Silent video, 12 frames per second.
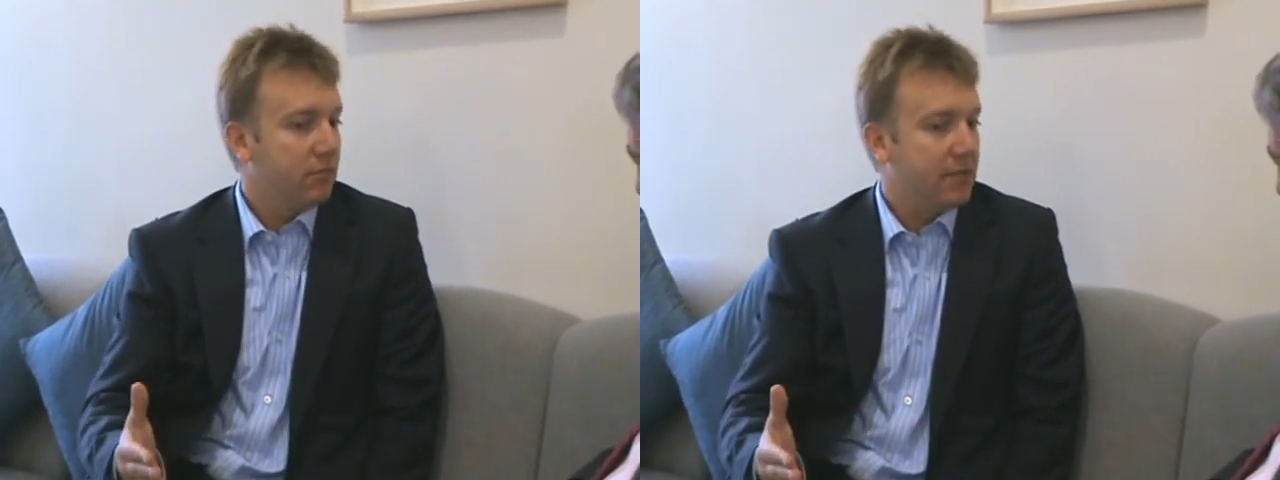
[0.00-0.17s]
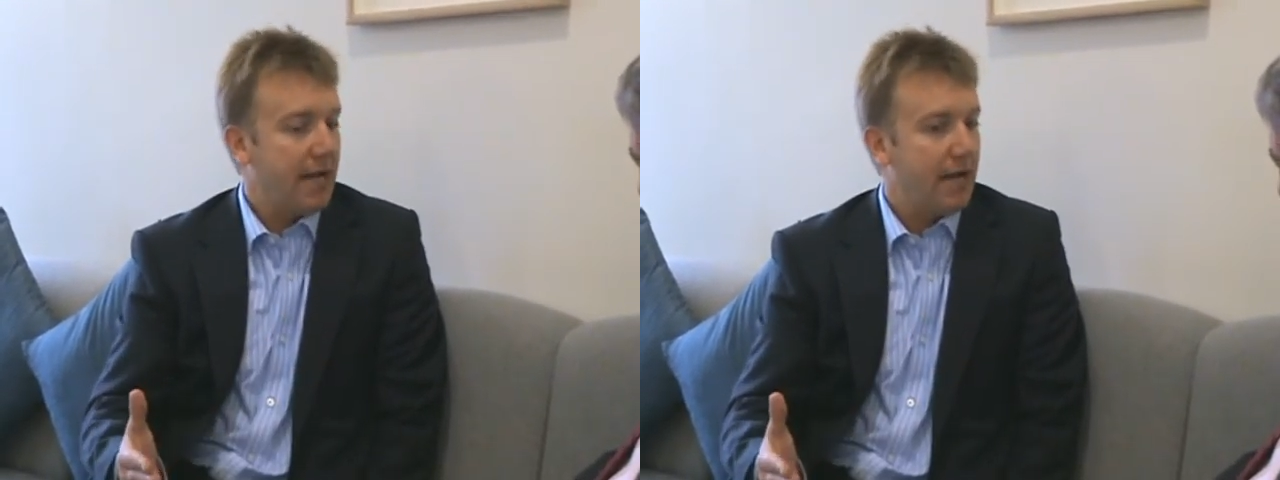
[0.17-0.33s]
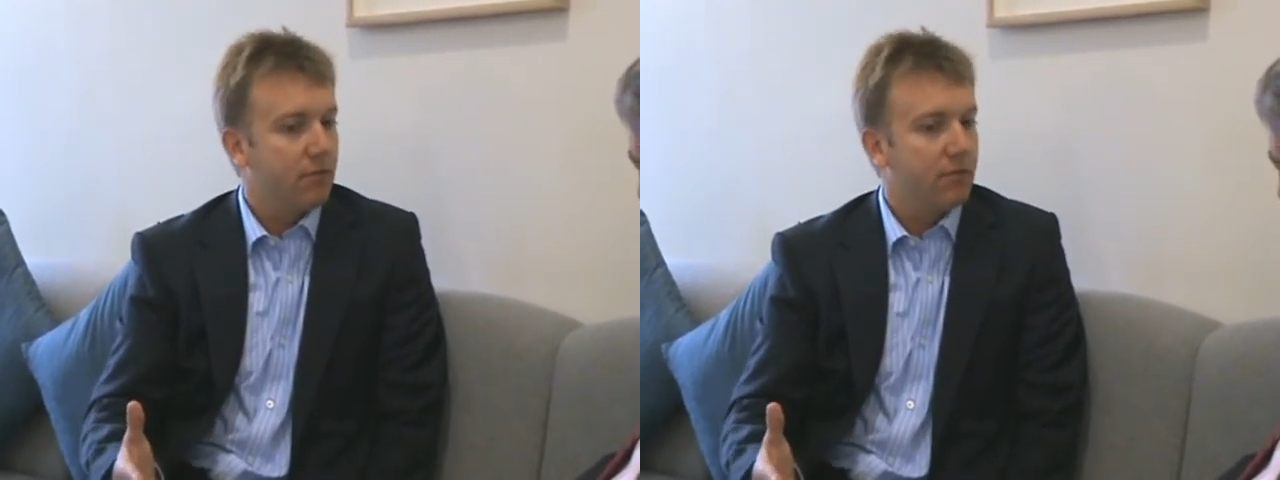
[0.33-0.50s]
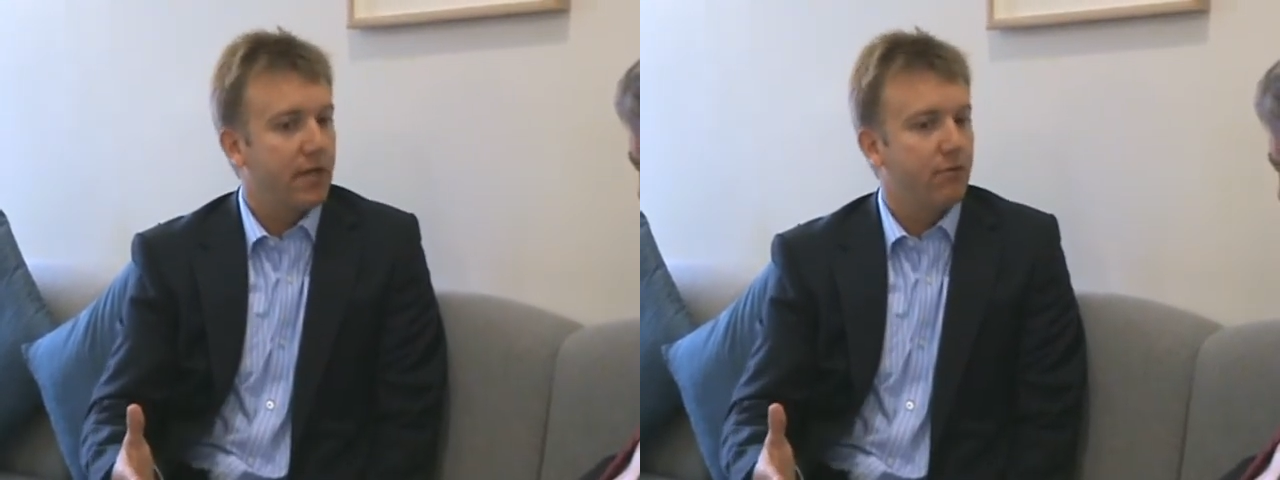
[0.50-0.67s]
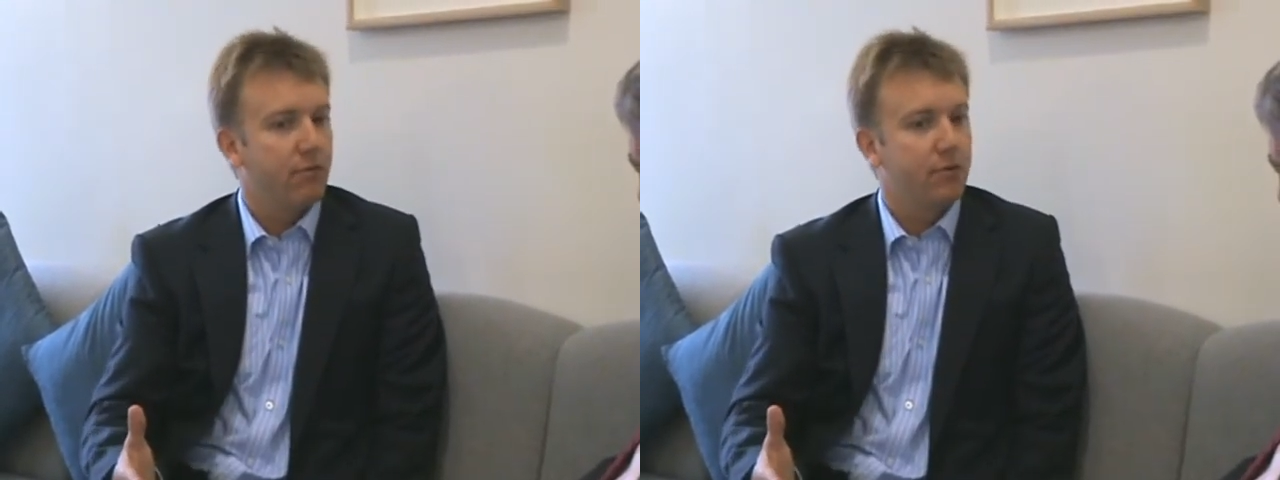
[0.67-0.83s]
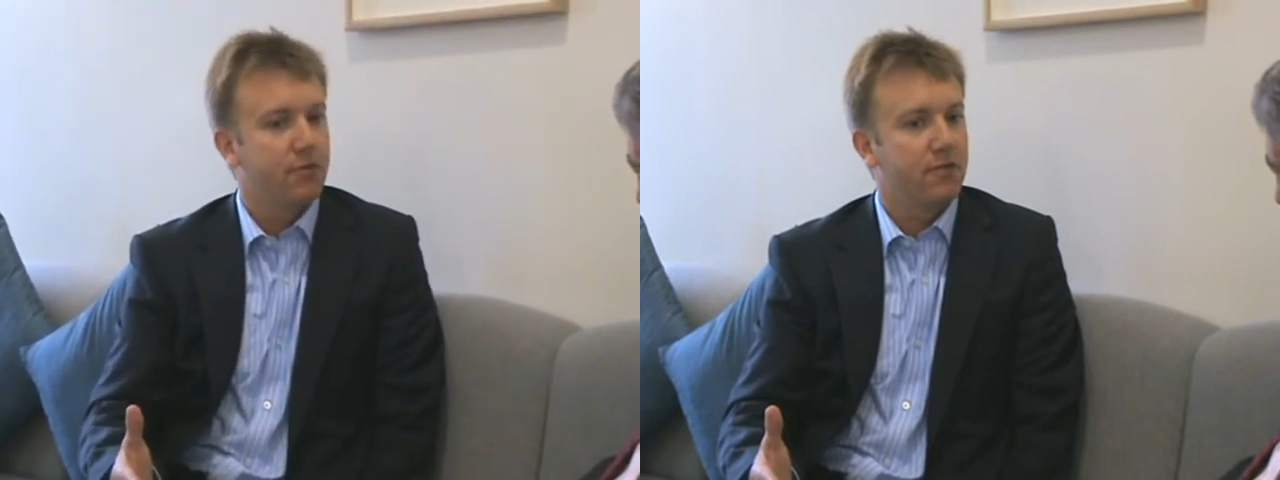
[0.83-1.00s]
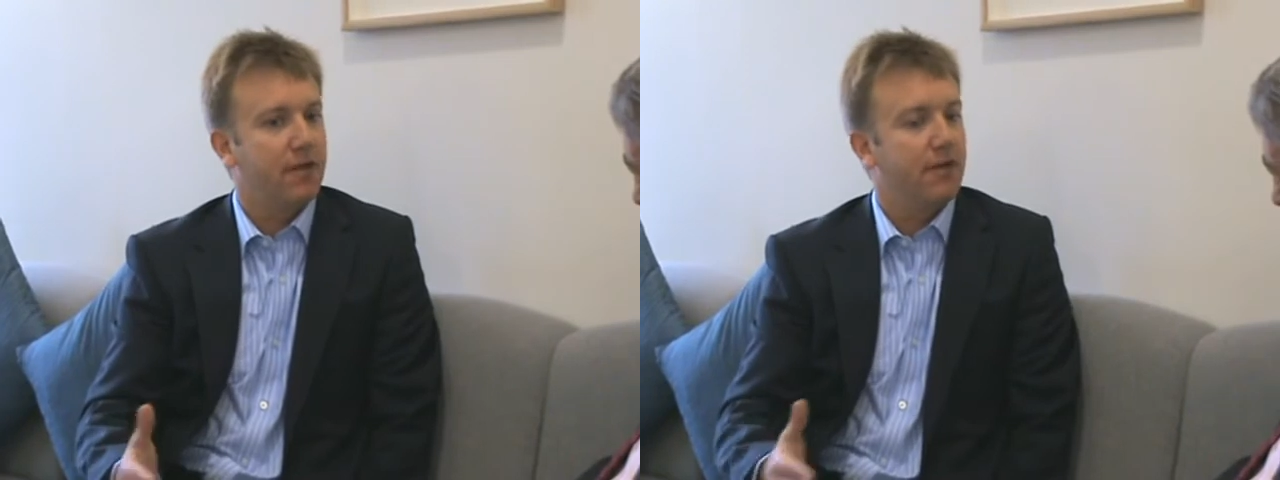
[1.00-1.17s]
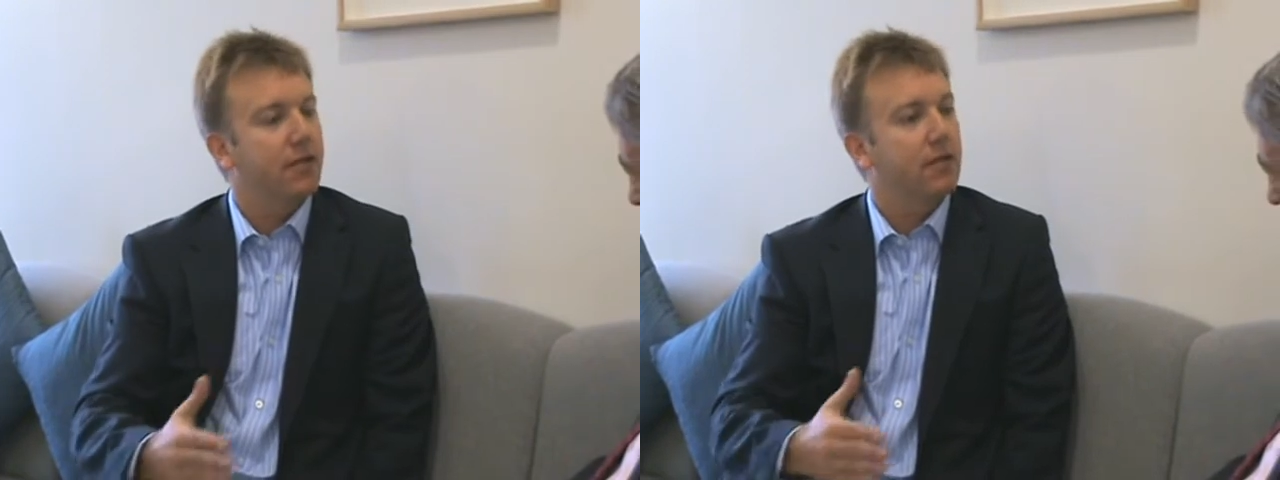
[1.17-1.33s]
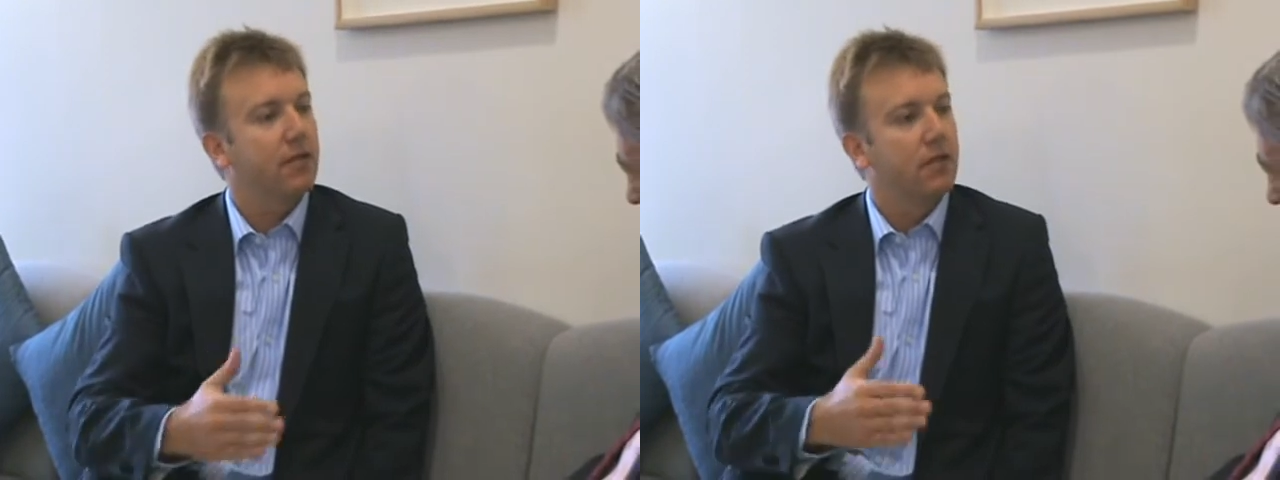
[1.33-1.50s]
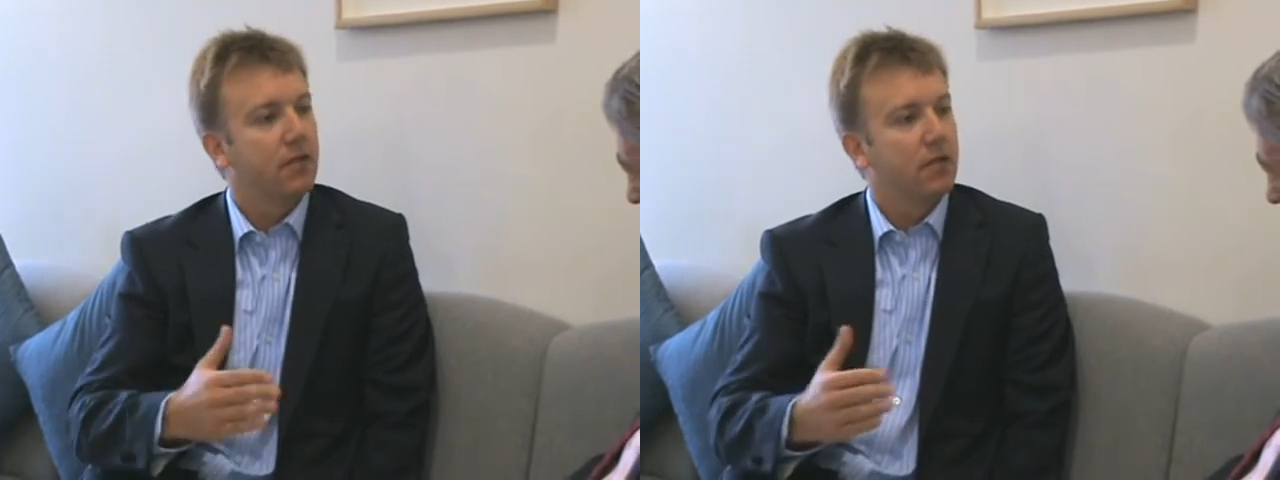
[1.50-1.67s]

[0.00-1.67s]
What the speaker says: down that route of having